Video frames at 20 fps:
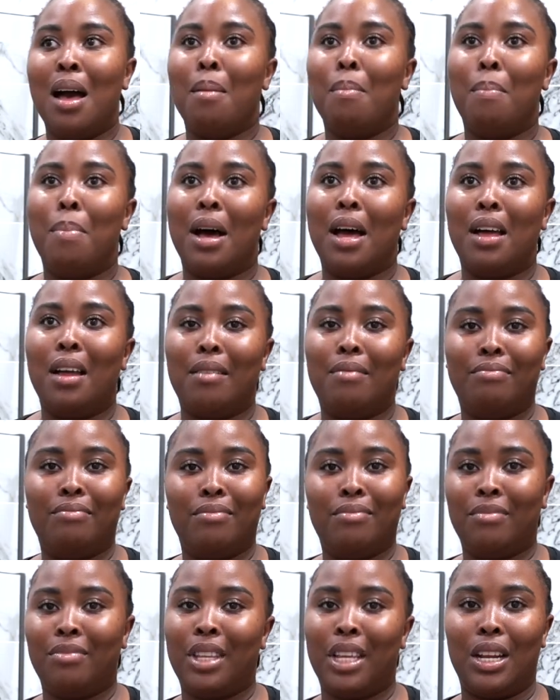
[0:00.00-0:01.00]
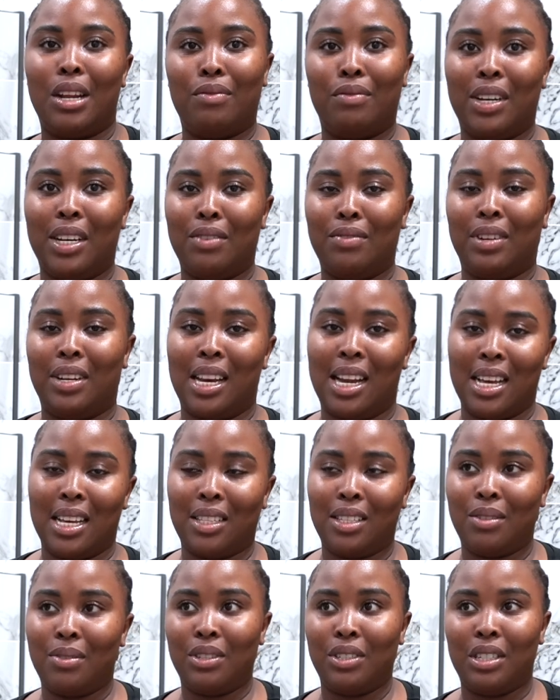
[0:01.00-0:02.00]
but they don't really
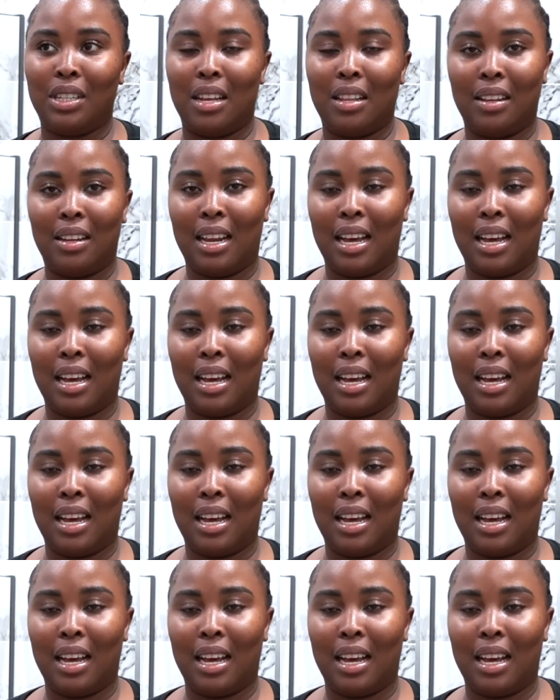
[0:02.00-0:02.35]
relate to each other.